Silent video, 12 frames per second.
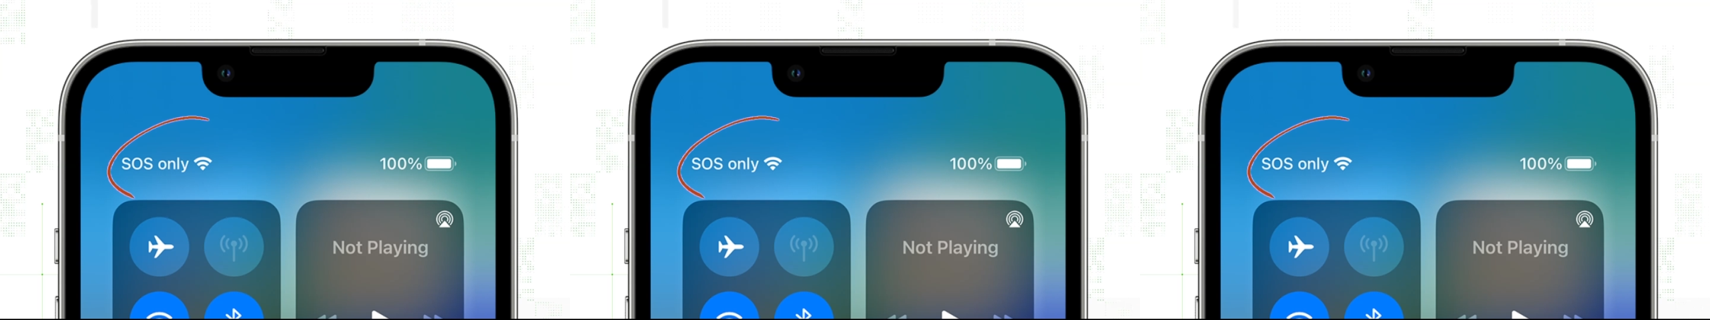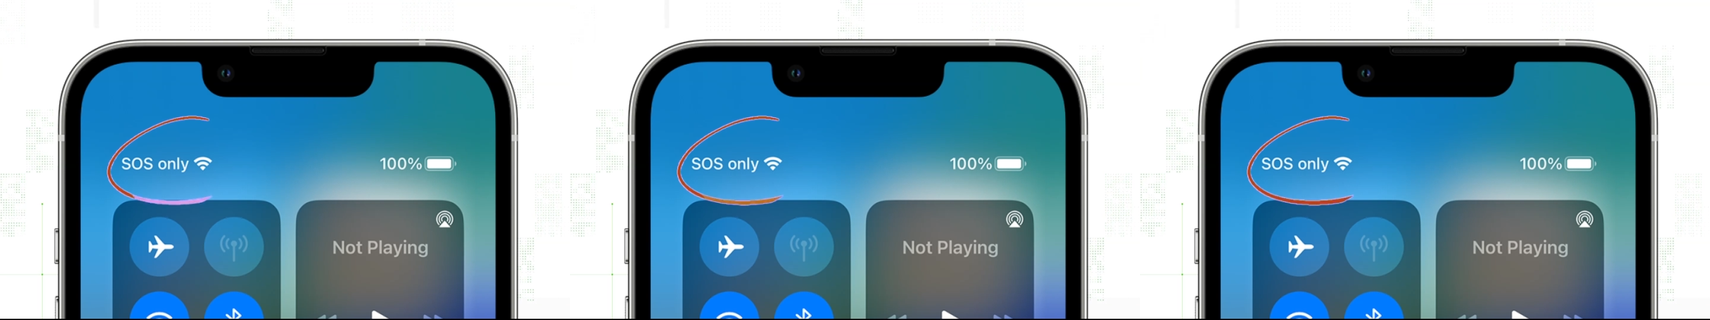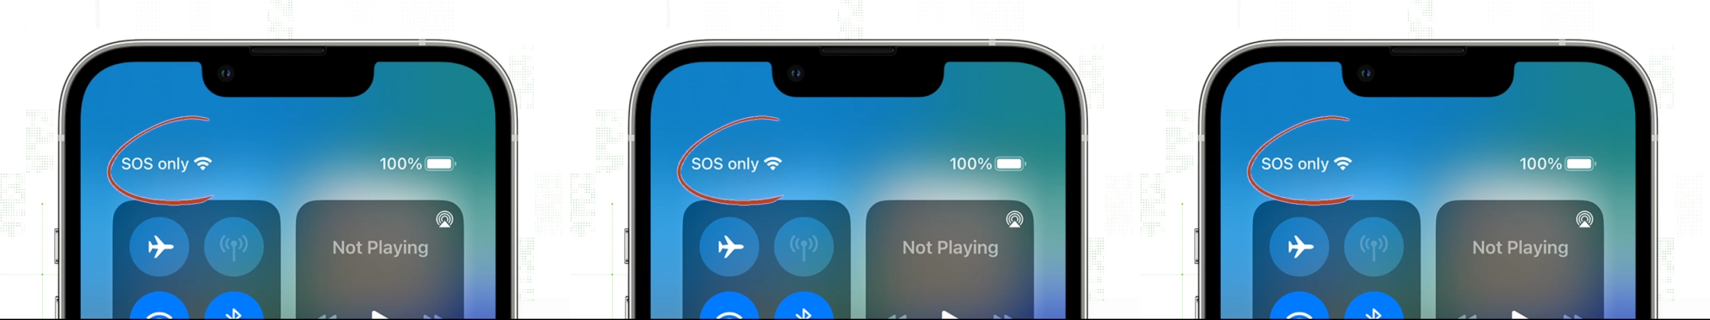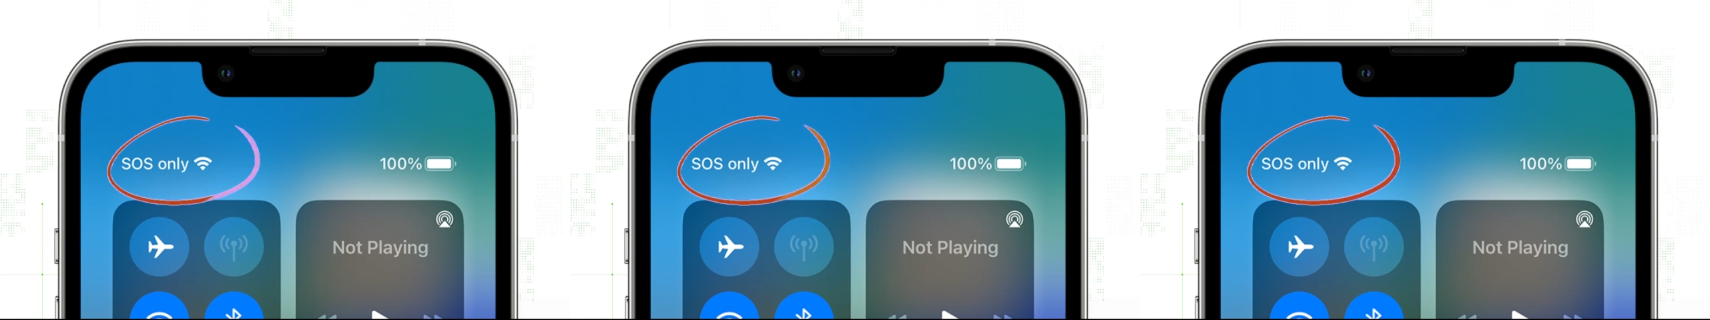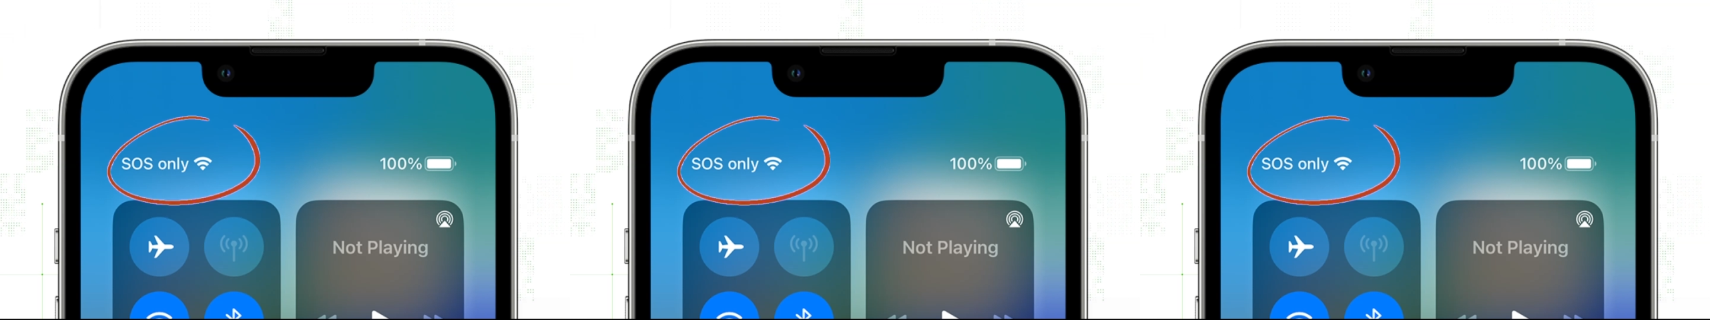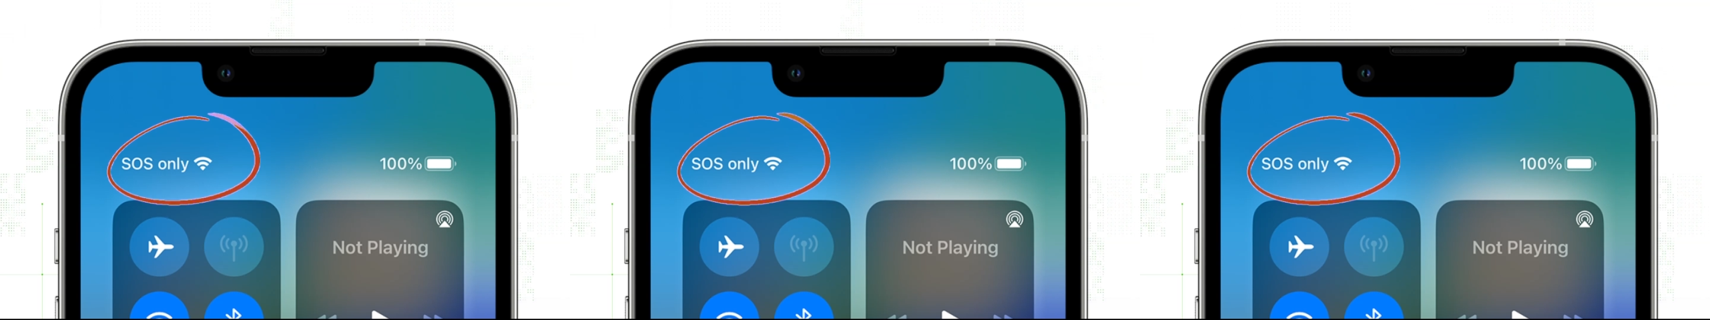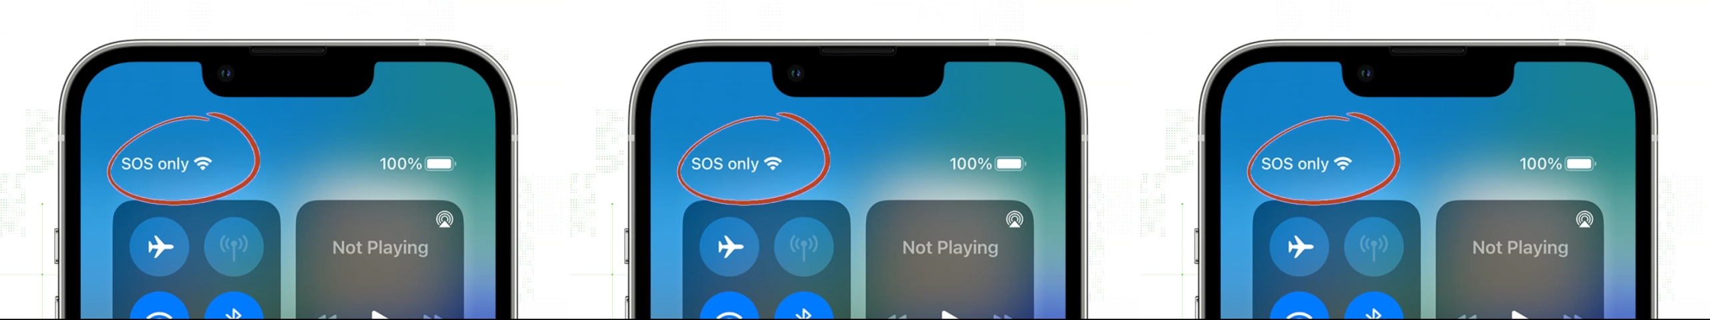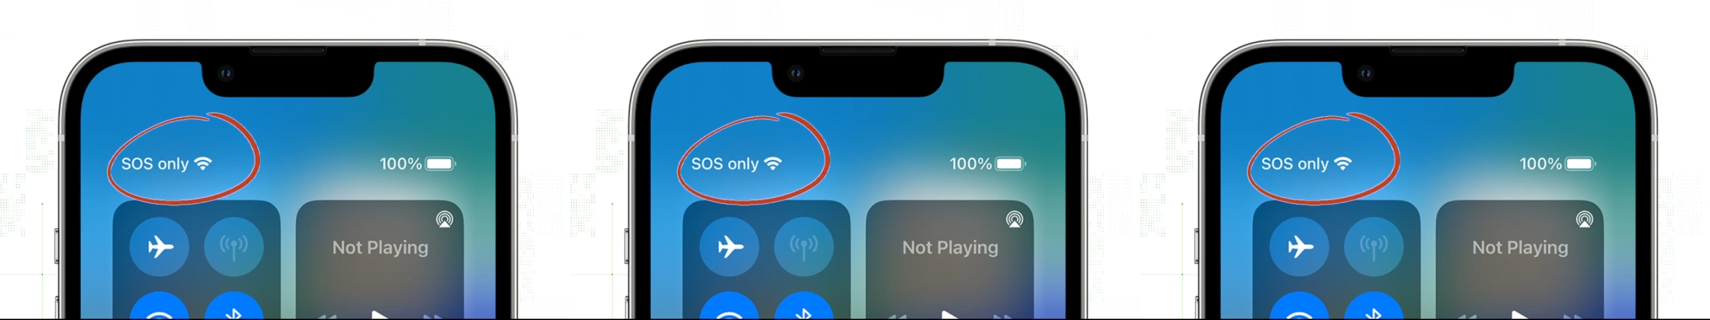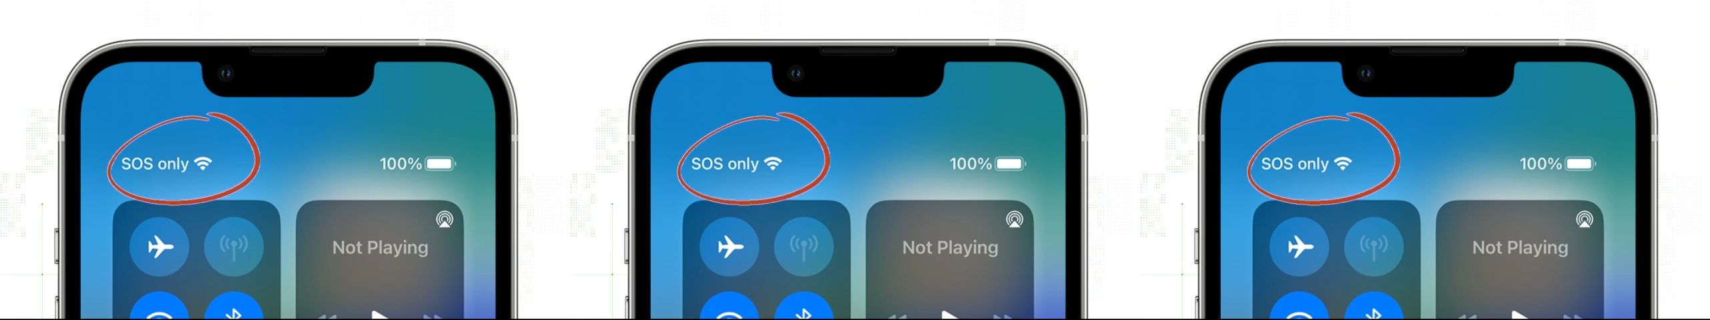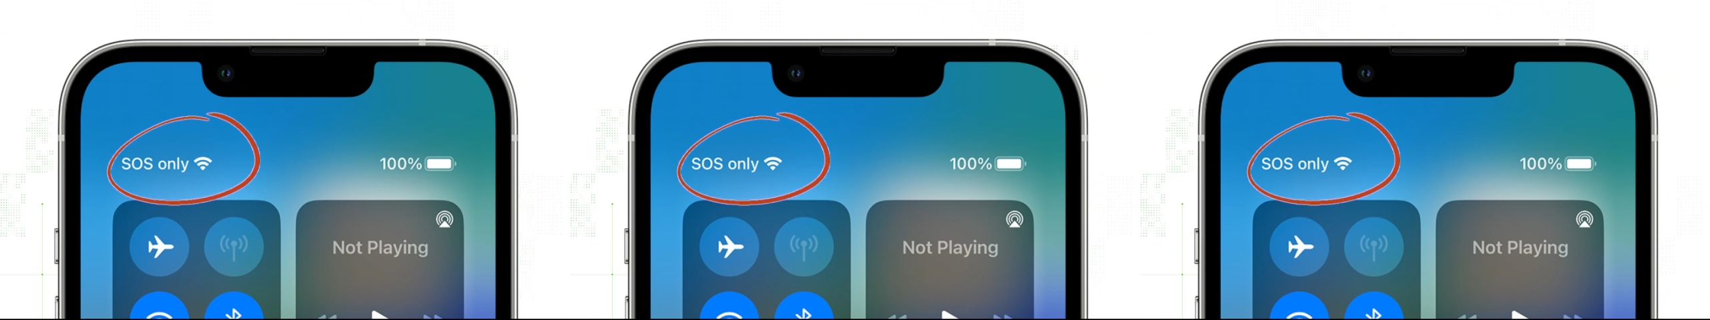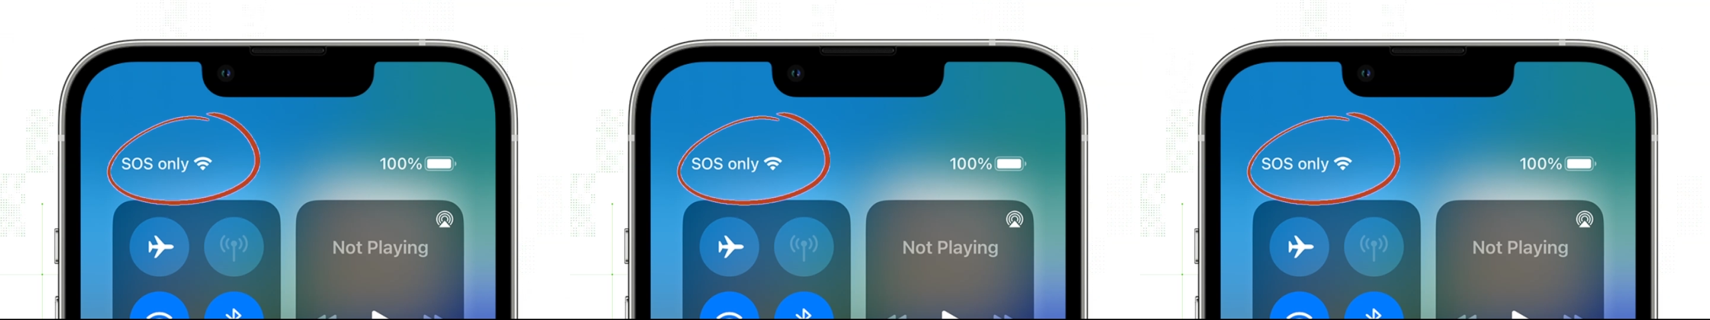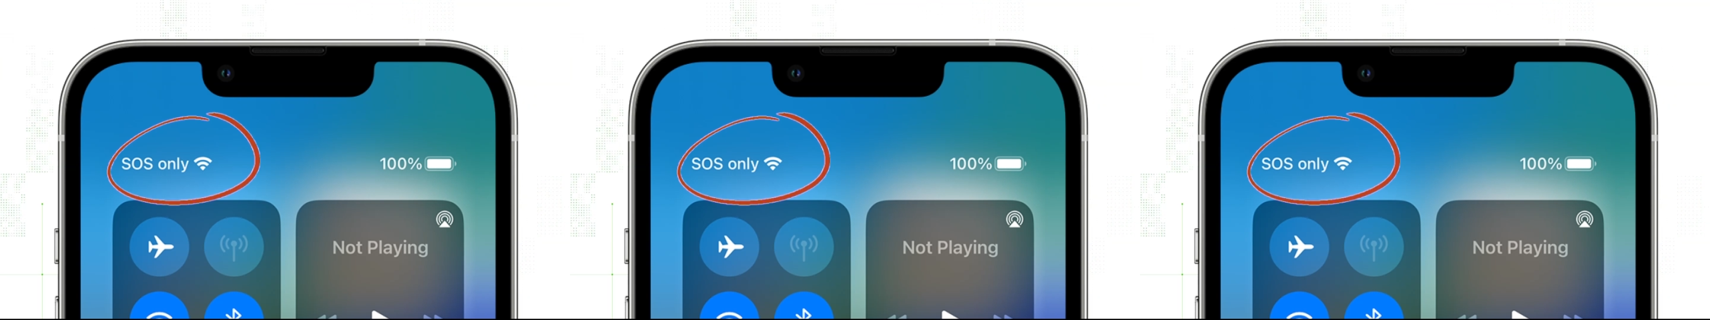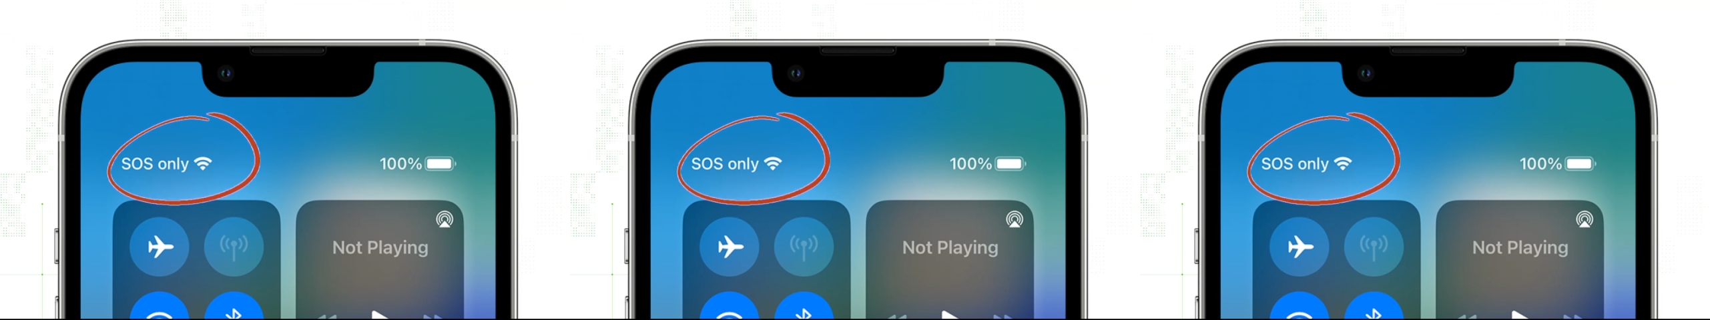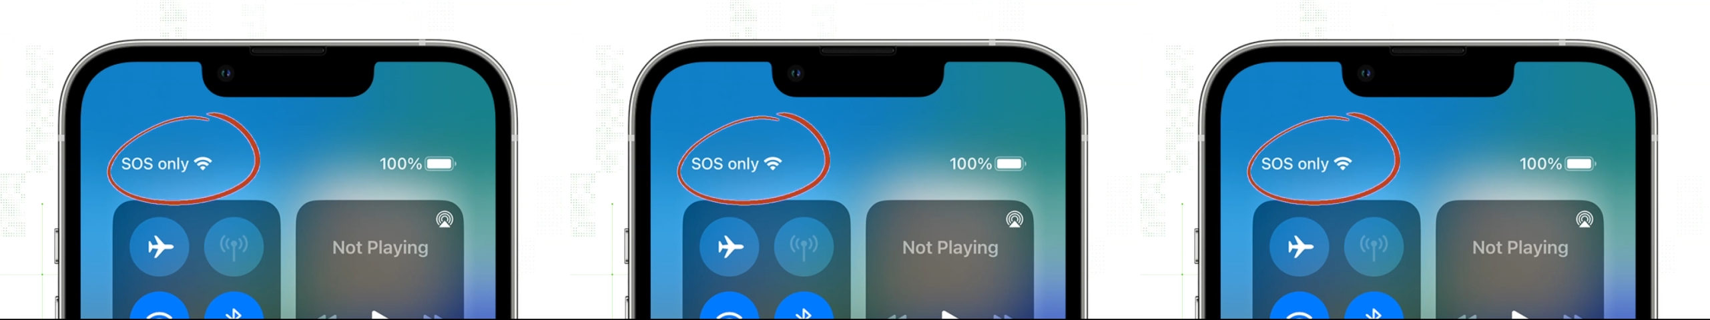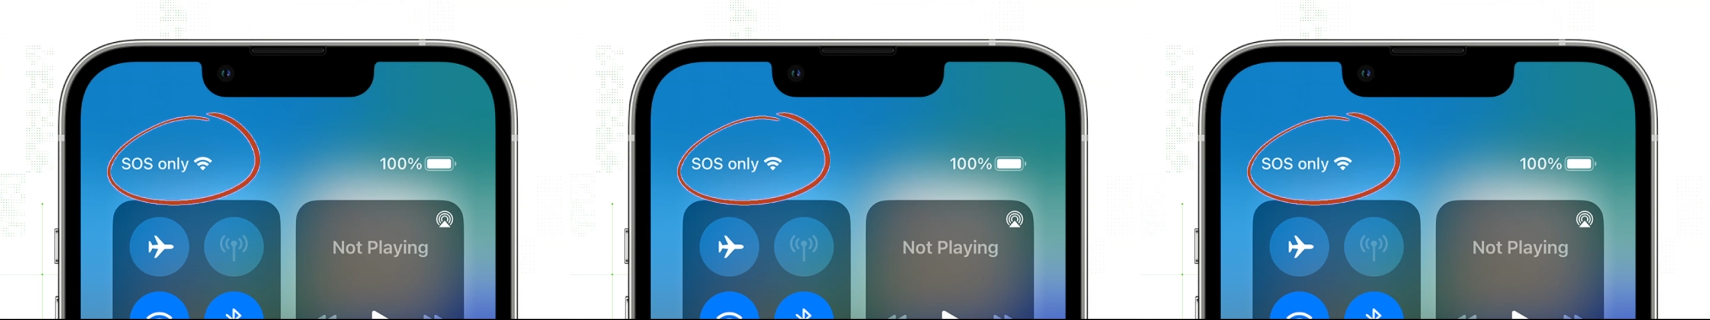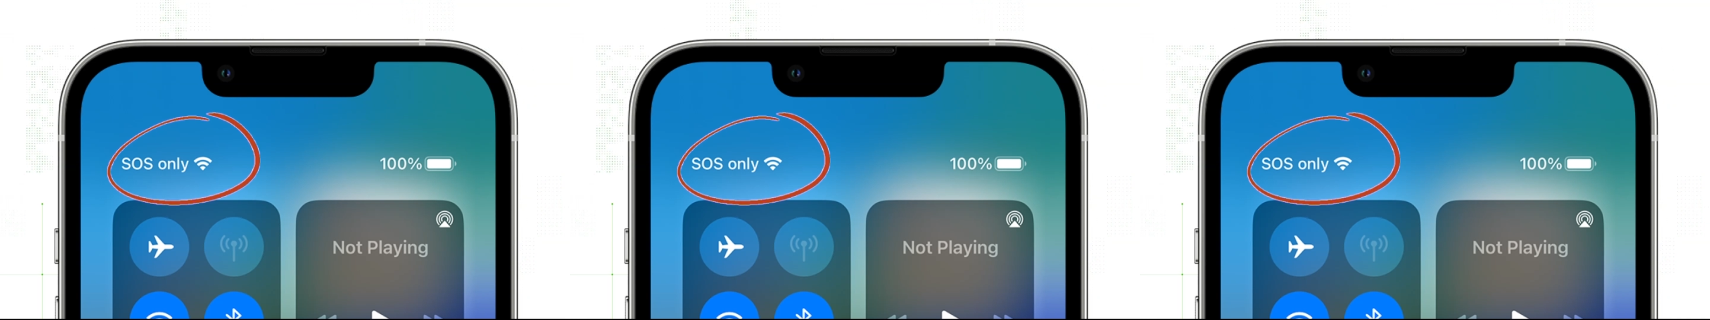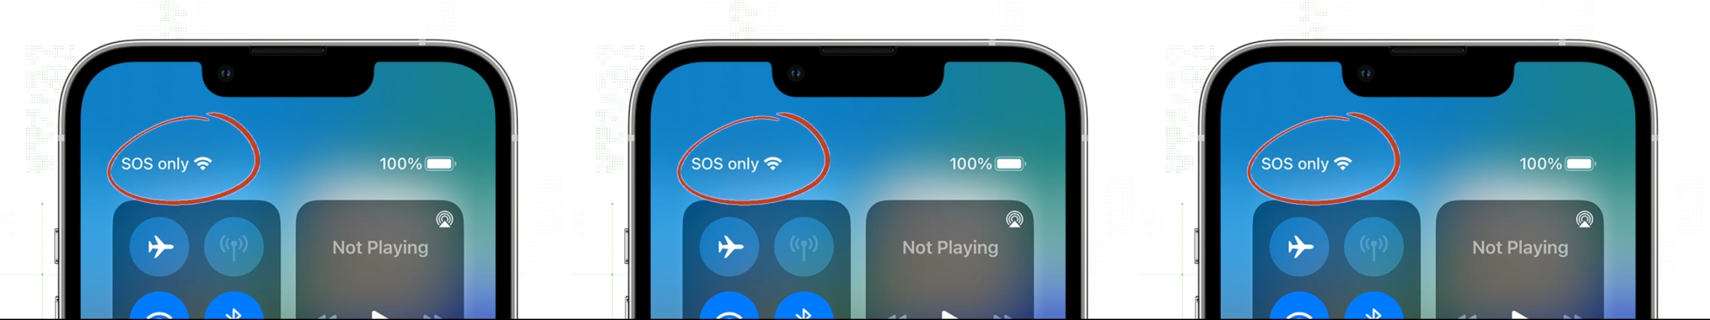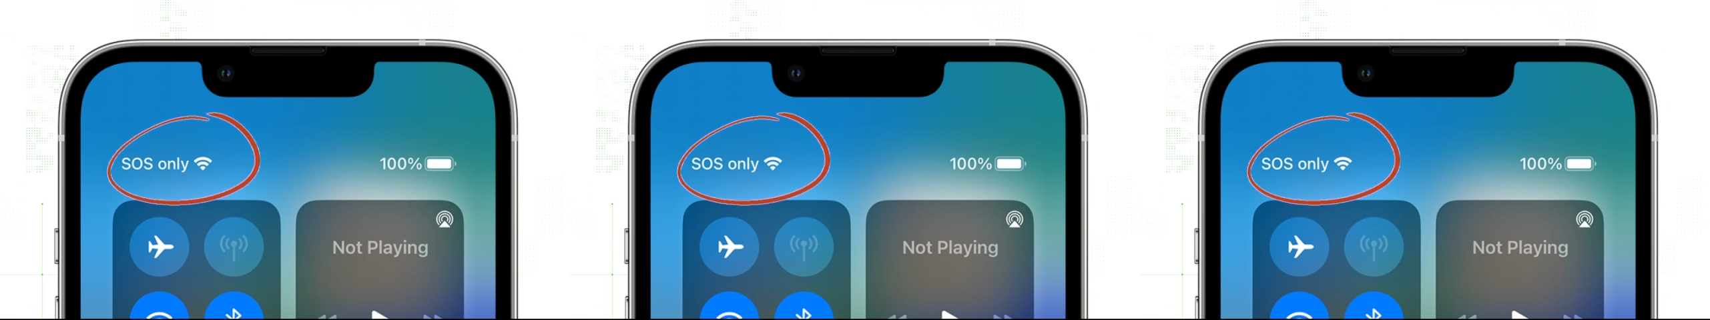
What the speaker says: Nobody's mouth can be seen.